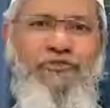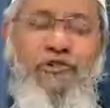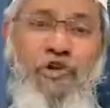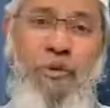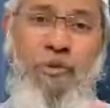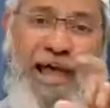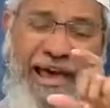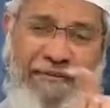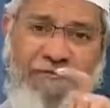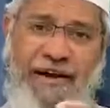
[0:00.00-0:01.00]
So Yawm
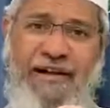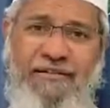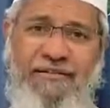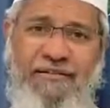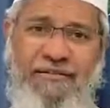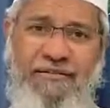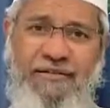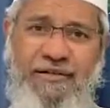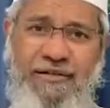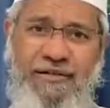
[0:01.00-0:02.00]
al-Arafah,
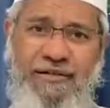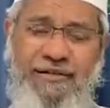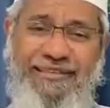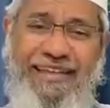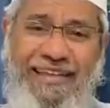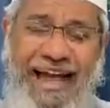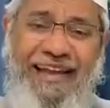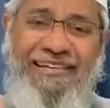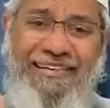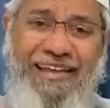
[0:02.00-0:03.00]
the
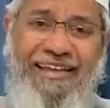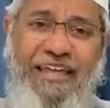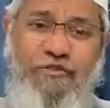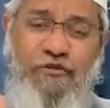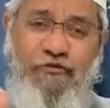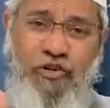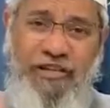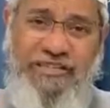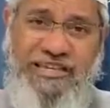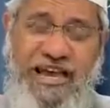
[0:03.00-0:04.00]
last 10 days of
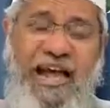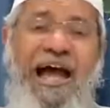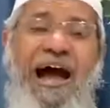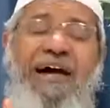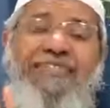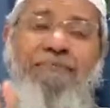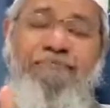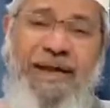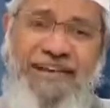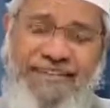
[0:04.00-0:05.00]
Dhul Hijjah are
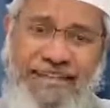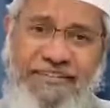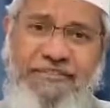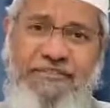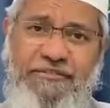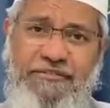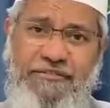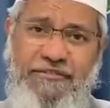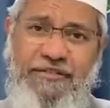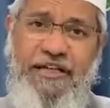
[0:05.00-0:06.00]
the best days
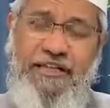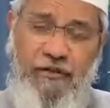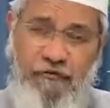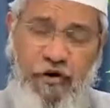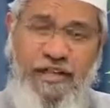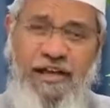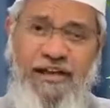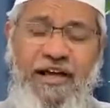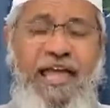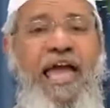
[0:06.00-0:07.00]
in the full
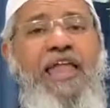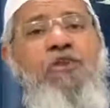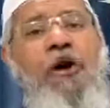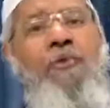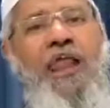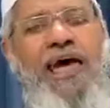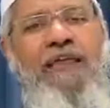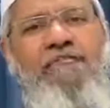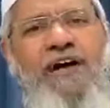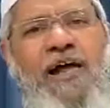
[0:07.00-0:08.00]
year, and Yawm
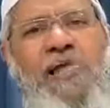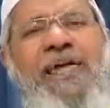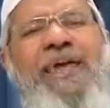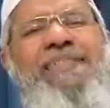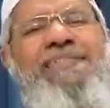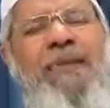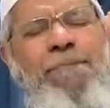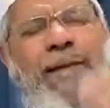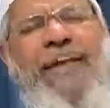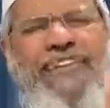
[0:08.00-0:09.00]
al-Arafah is
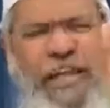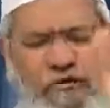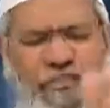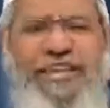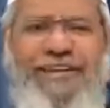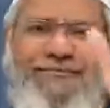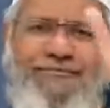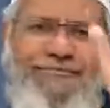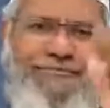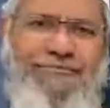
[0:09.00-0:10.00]
the best day of the year,
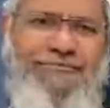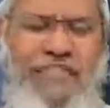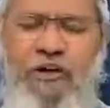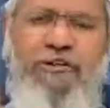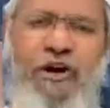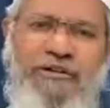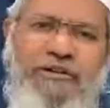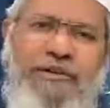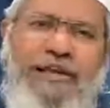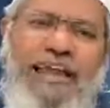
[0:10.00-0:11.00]
without doubt.